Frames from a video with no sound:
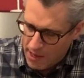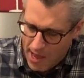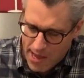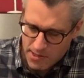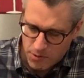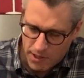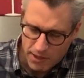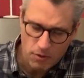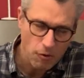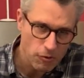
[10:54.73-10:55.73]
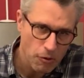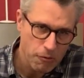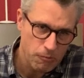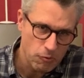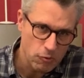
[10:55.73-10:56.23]
and you can go
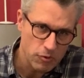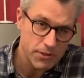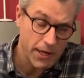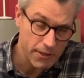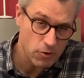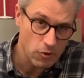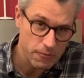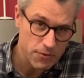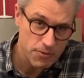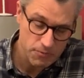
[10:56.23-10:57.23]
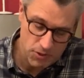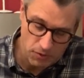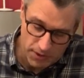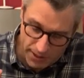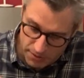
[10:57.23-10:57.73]
through tight curves.
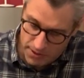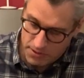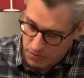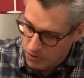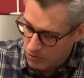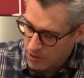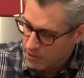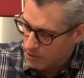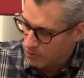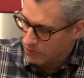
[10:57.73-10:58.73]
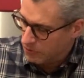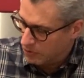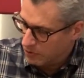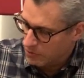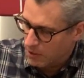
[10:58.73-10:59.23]
So that is really
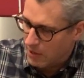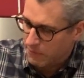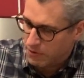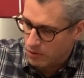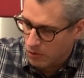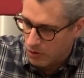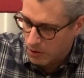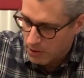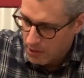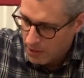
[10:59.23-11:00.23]
useful to have your